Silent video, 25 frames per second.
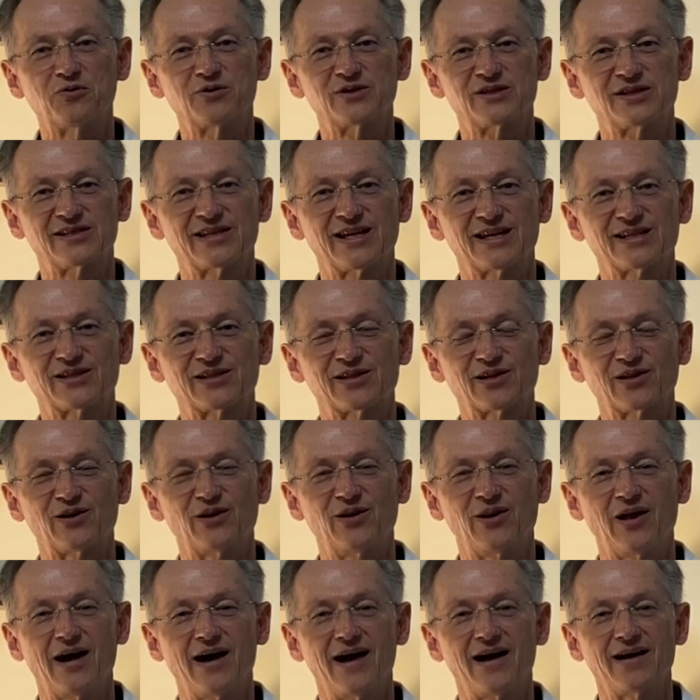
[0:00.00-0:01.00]
6
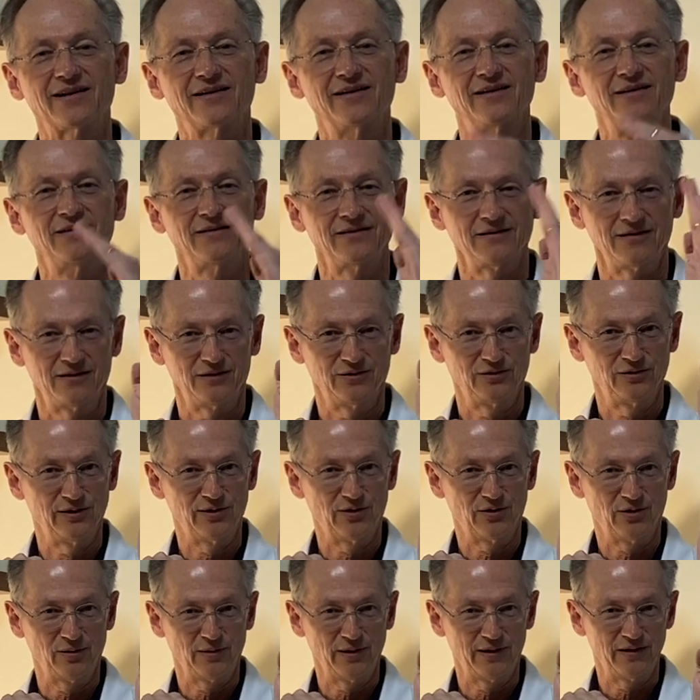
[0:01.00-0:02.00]
o'clock, a
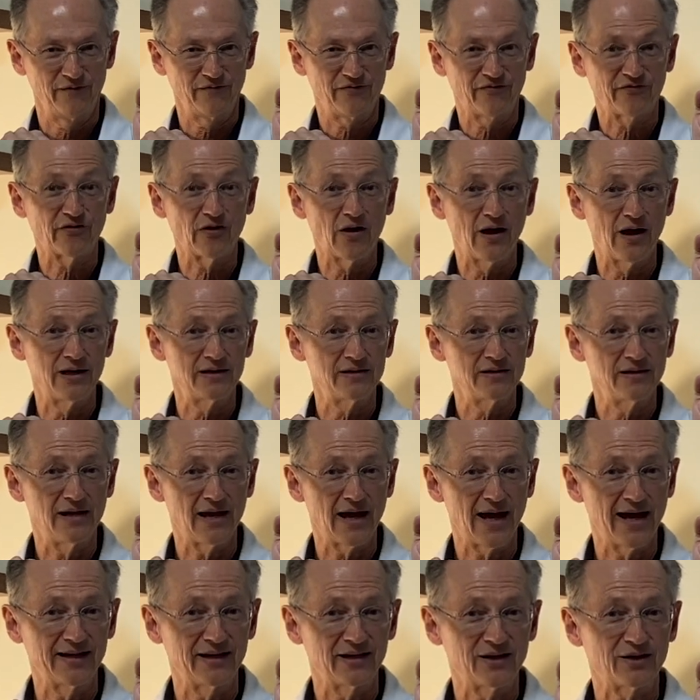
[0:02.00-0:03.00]
little in front
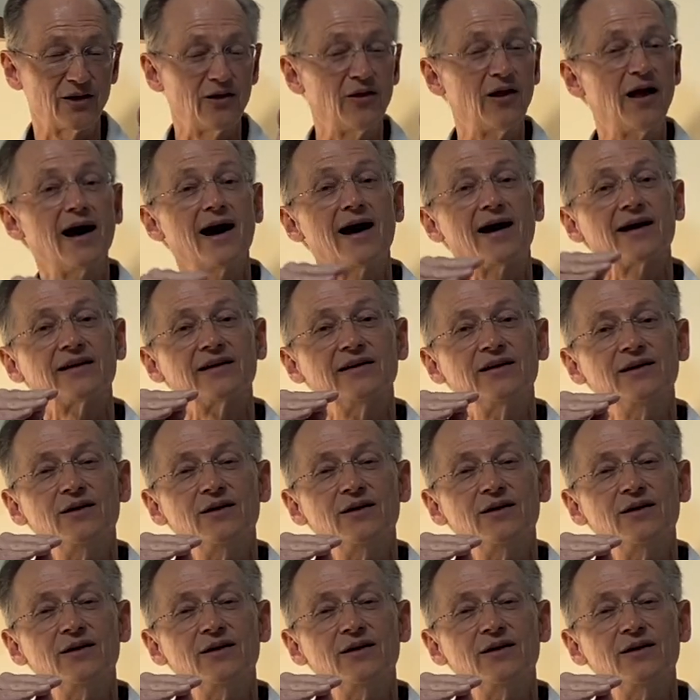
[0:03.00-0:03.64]
9 o'clock,